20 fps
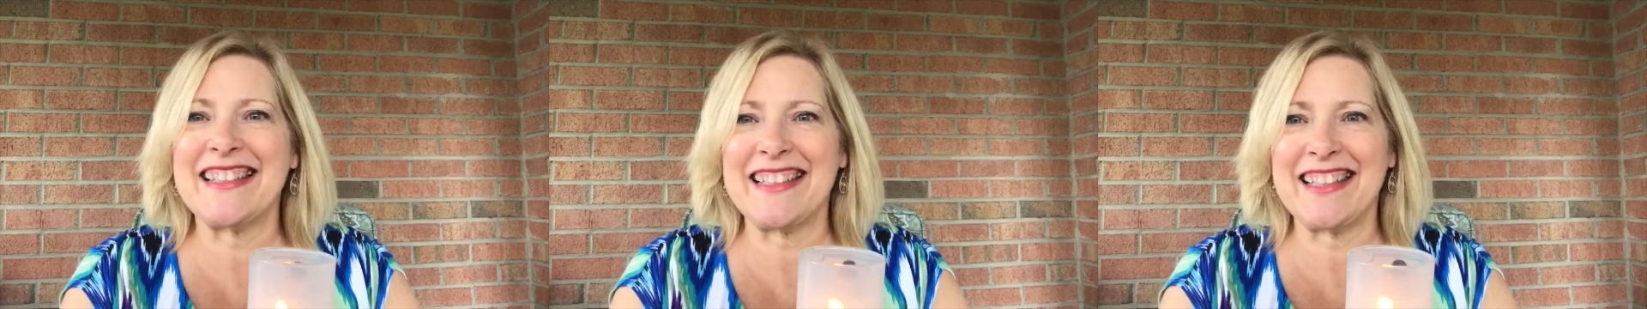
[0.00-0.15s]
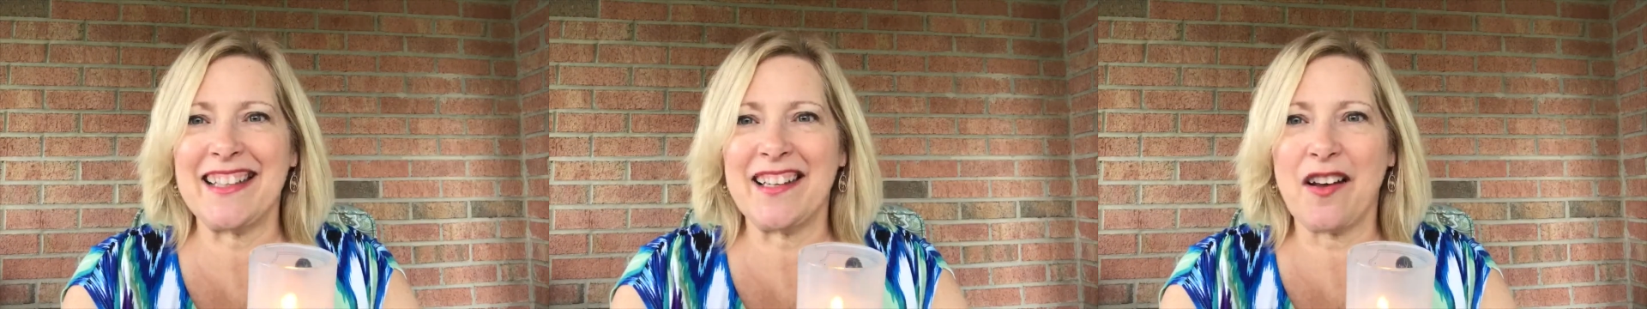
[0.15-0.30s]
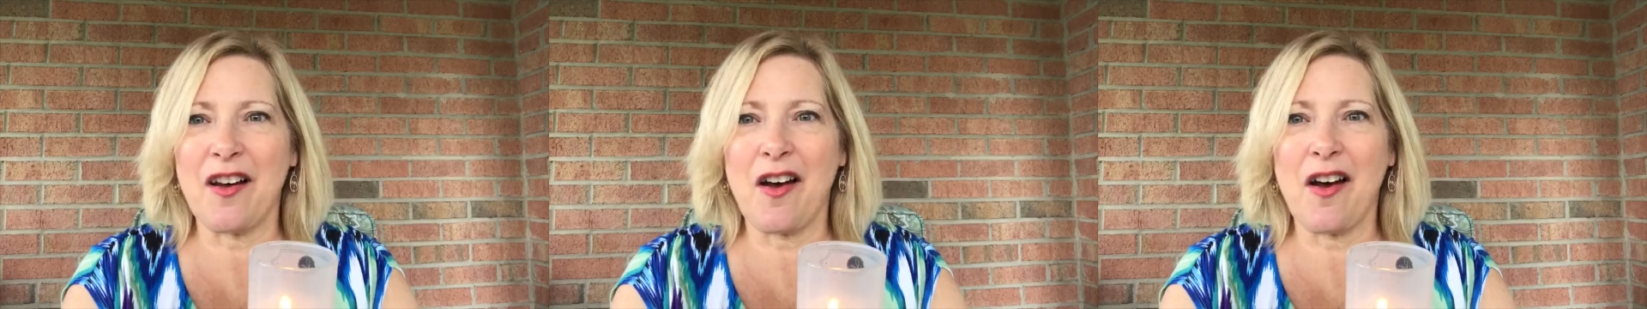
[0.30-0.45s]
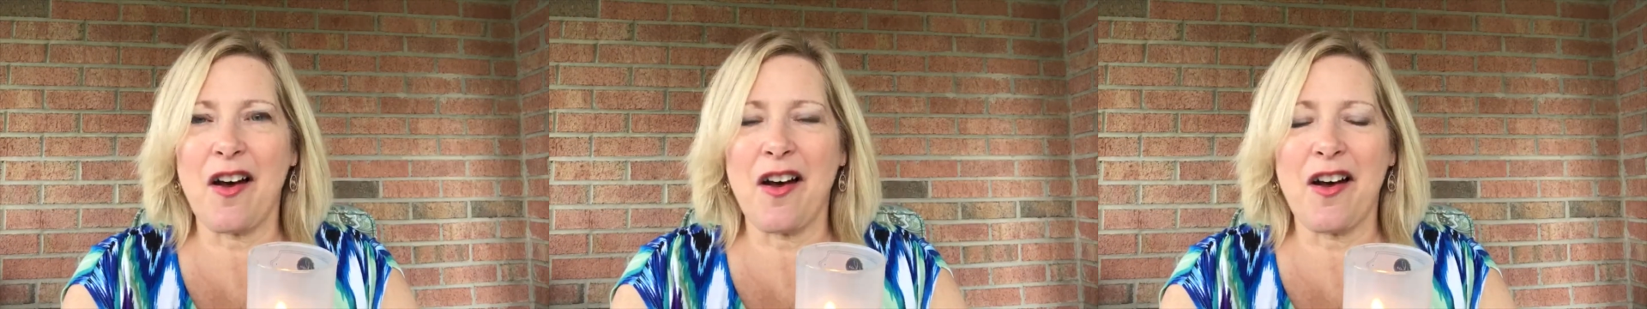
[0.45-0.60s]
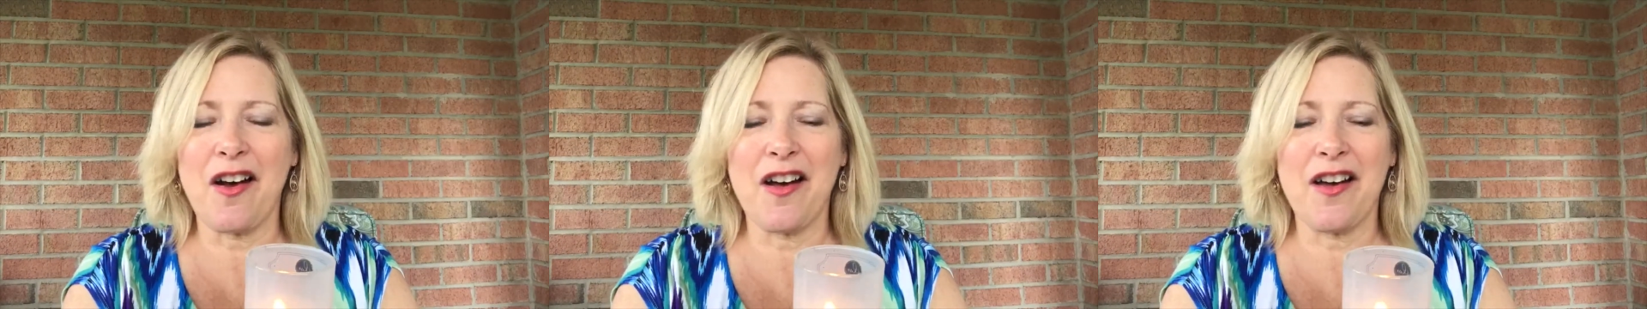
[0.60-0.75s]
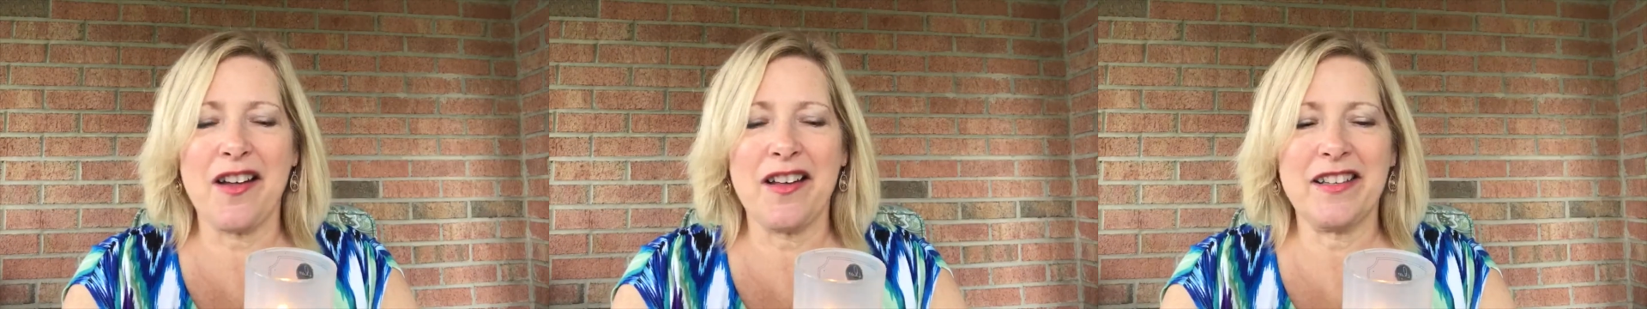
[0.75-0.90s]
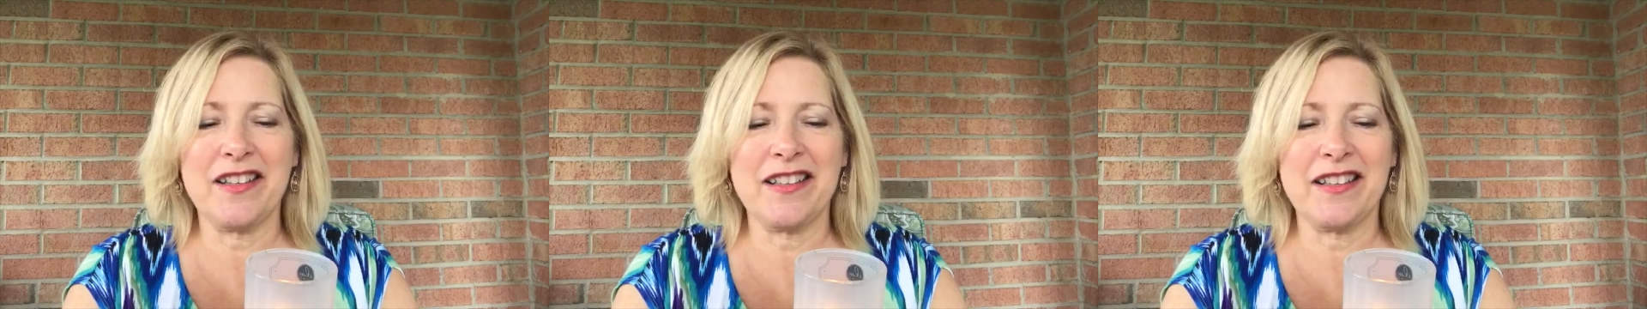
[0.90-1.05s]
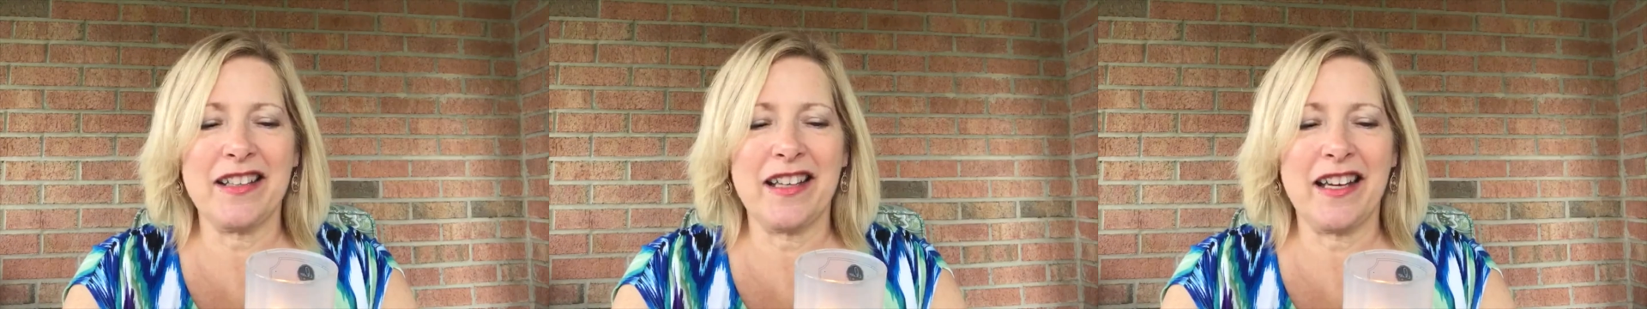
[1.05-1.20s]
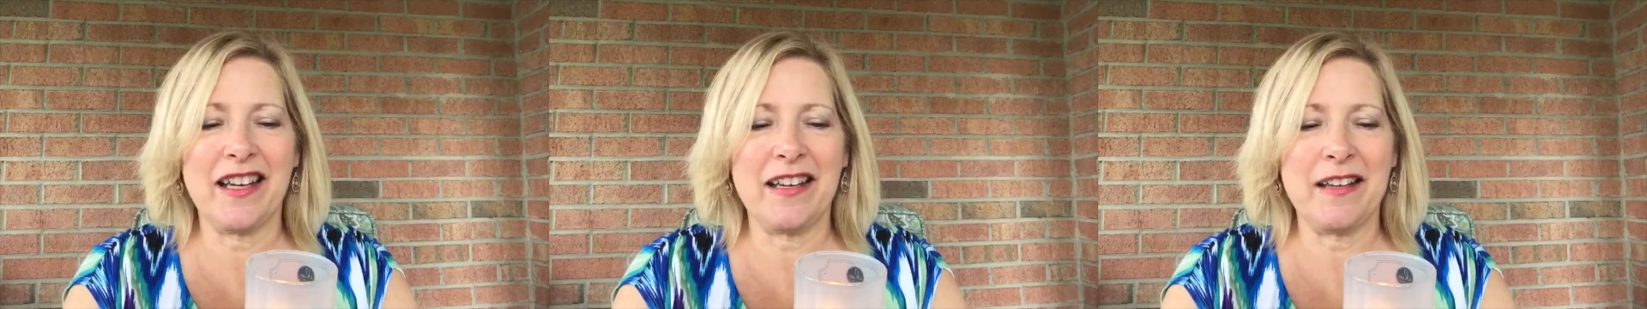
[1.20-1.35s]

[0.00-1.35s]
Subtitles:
it on.